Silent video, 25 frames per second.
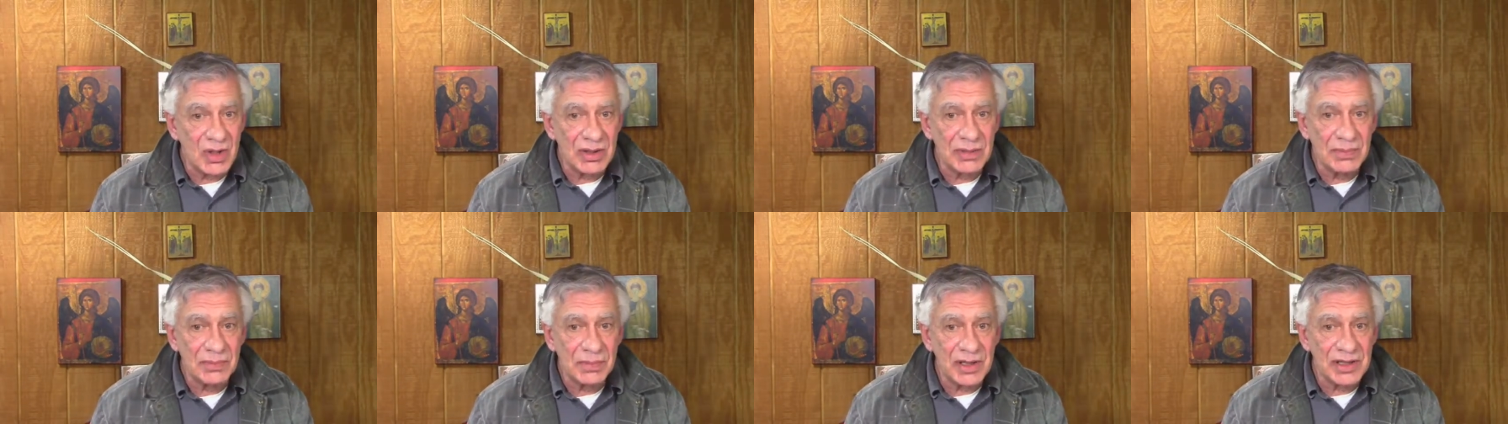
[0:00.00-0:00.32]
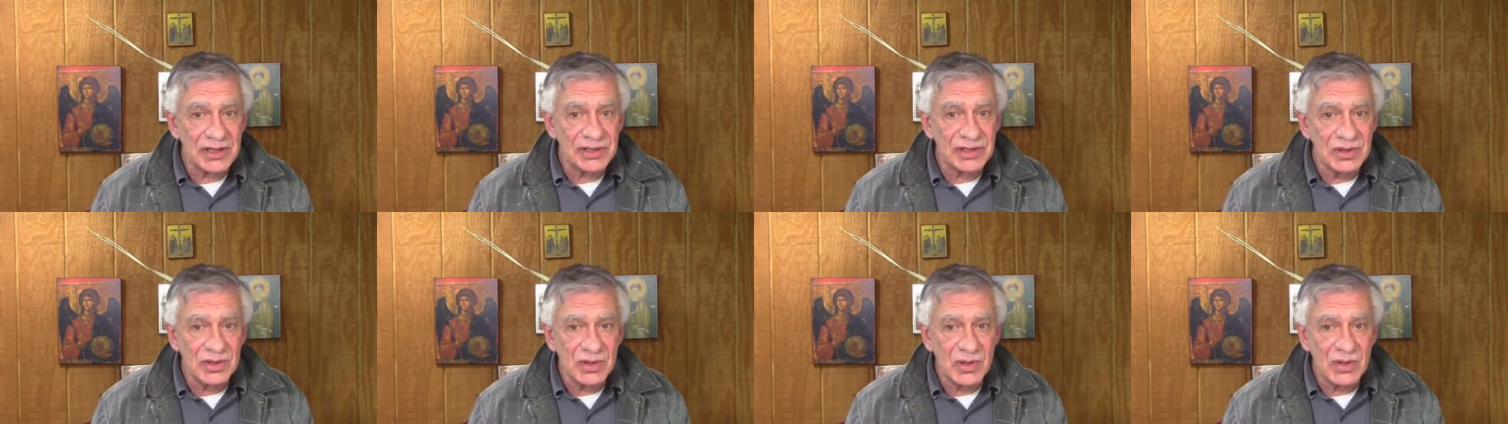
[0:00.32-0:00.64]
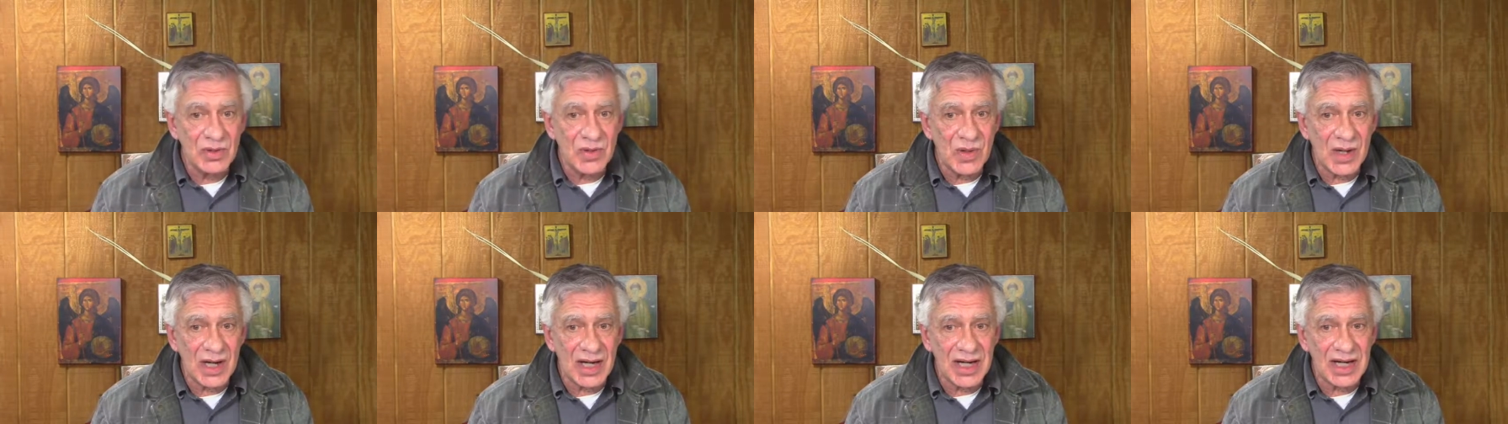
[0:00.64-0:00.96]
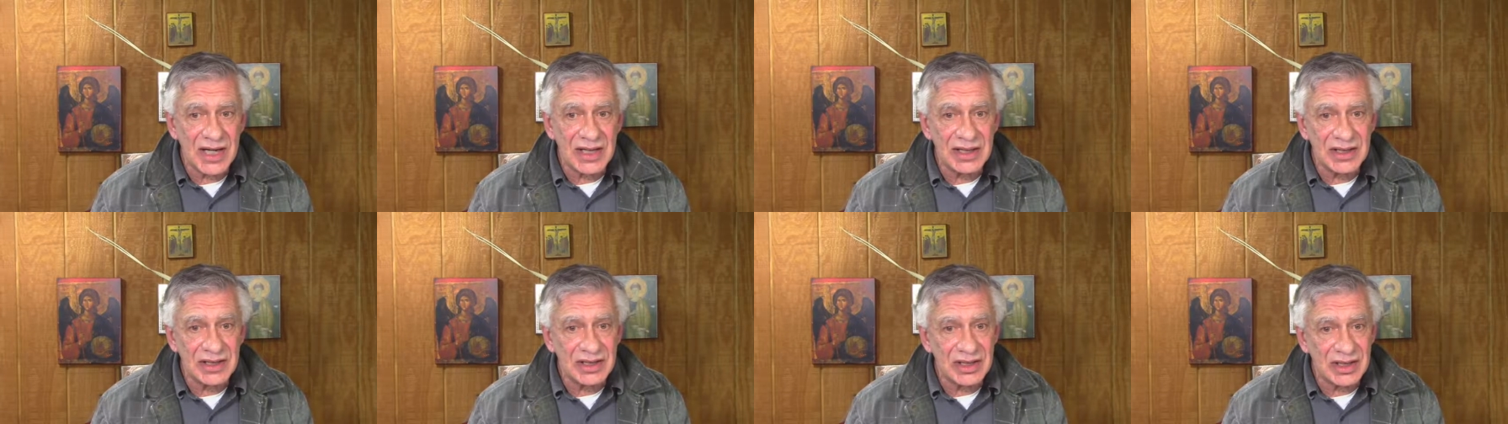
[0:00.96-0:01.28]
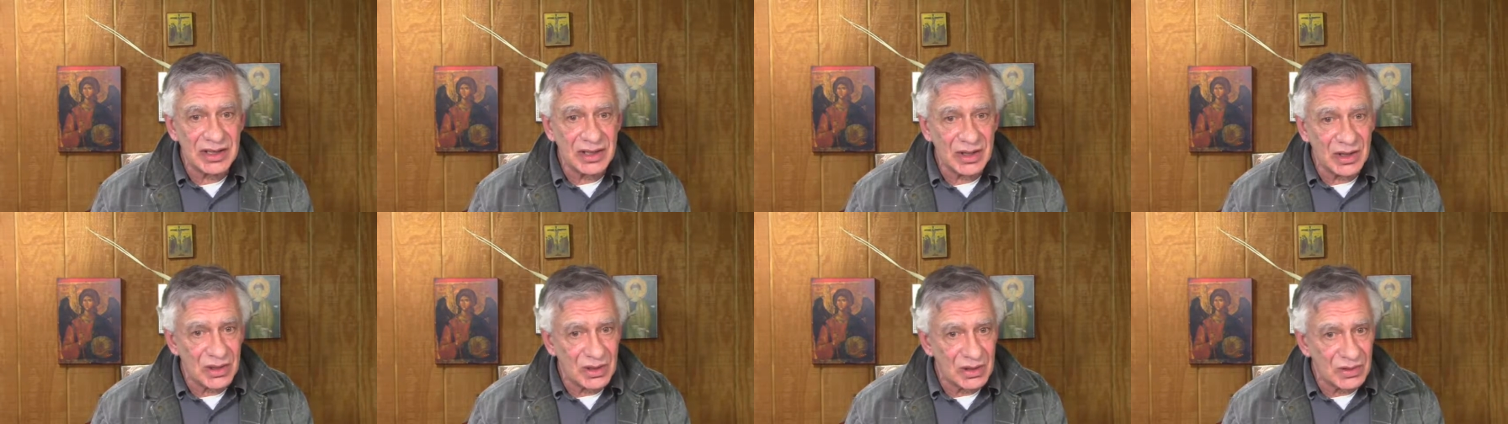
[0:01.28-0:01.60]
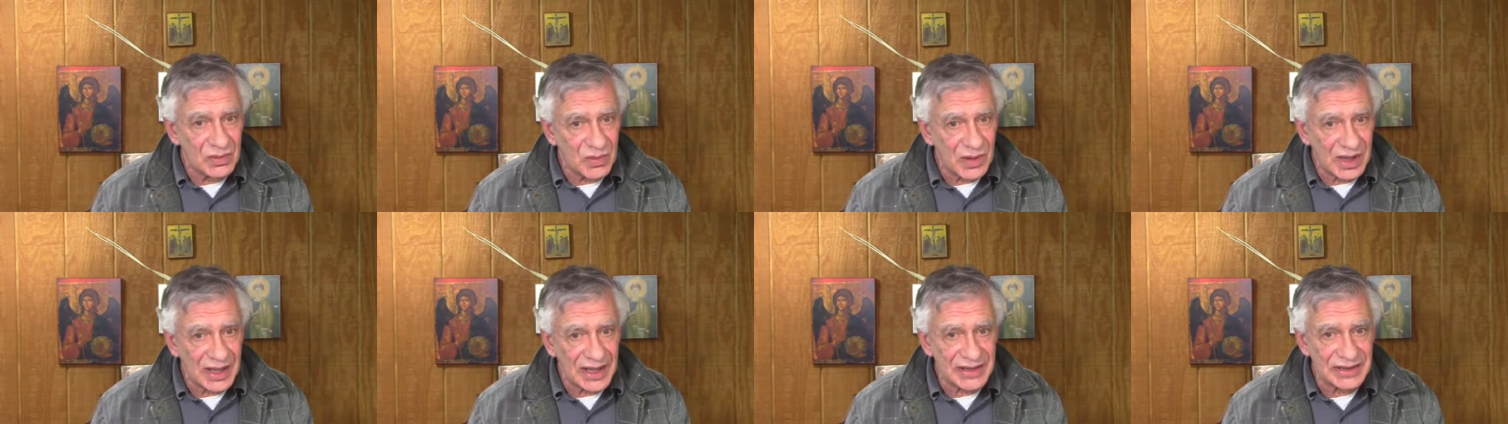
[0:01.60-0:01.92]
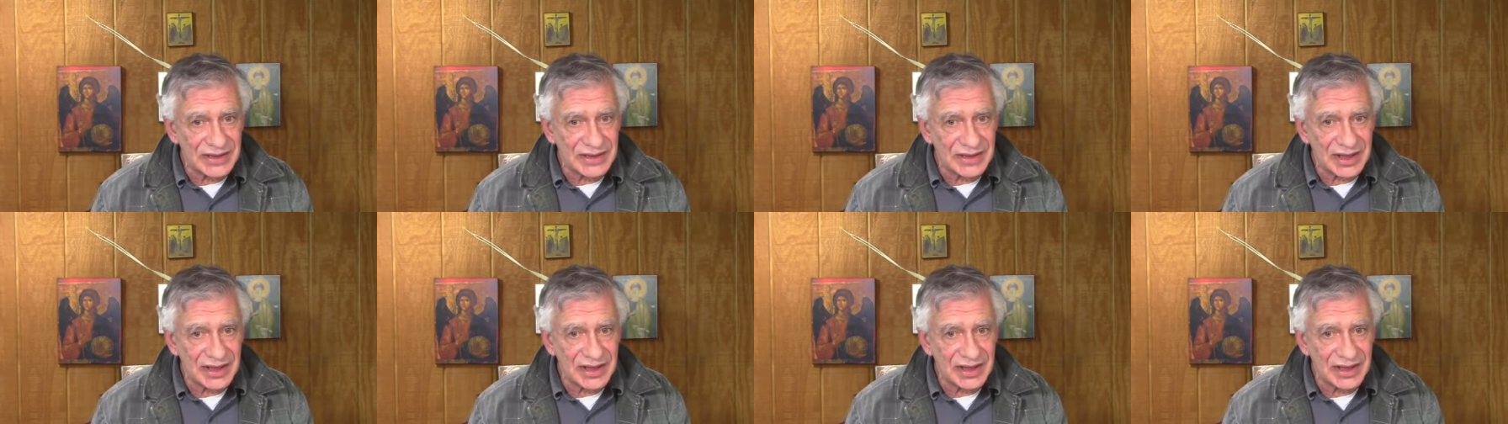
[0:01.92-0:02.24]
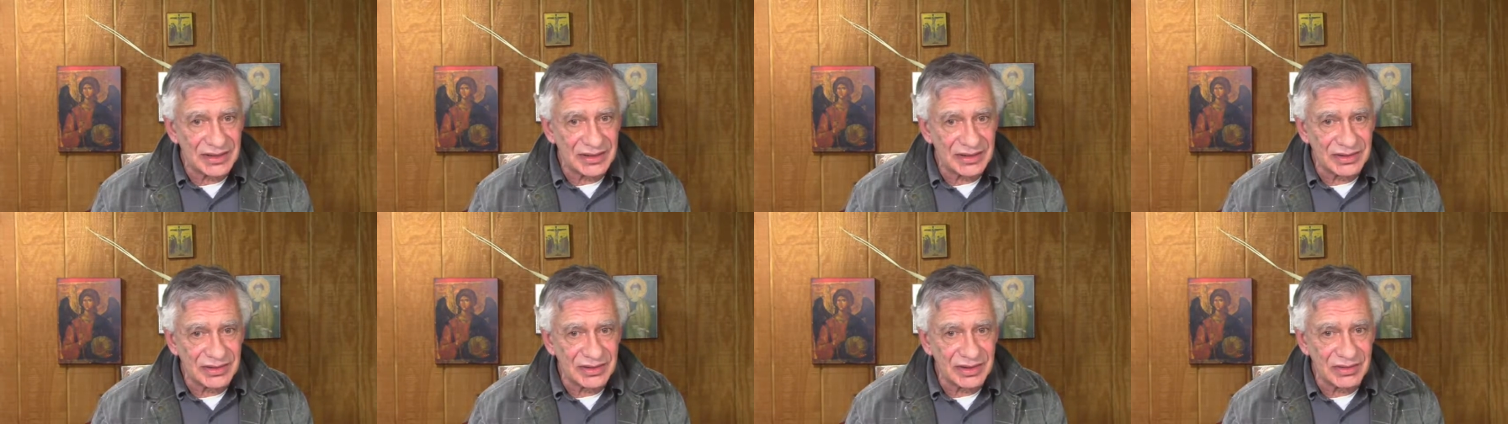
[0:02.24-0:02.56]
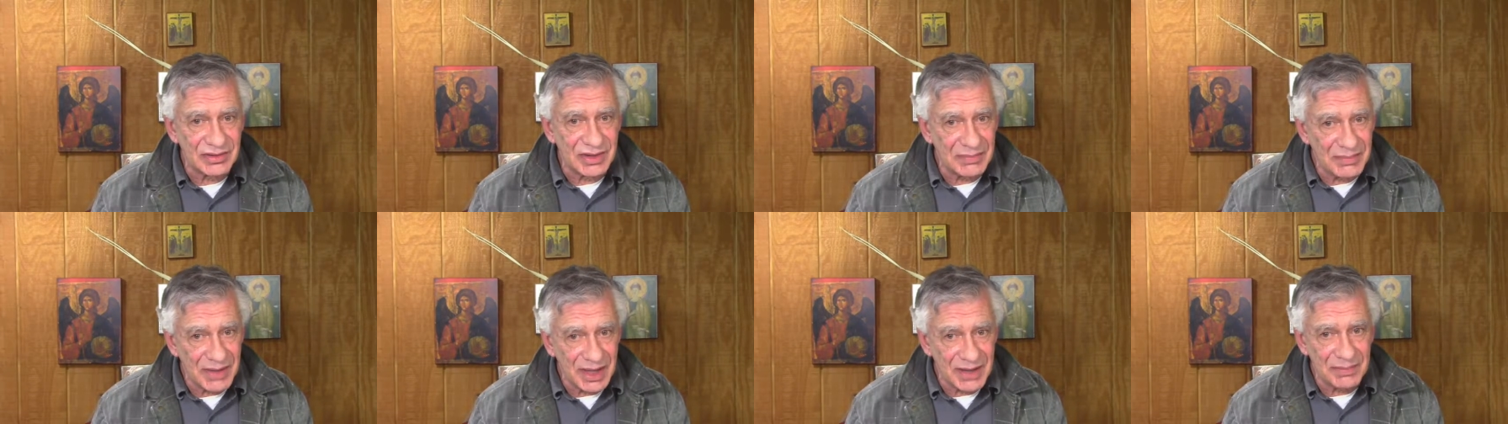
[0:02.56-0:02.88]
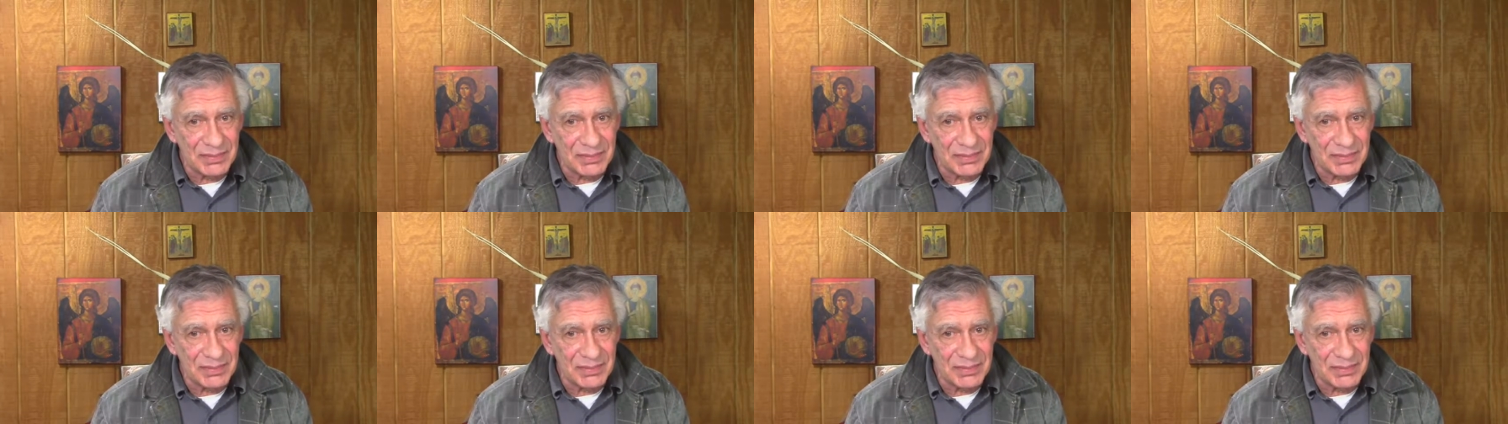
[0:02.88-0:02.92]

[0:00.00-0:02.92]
no one puts new wine into the old wineskins.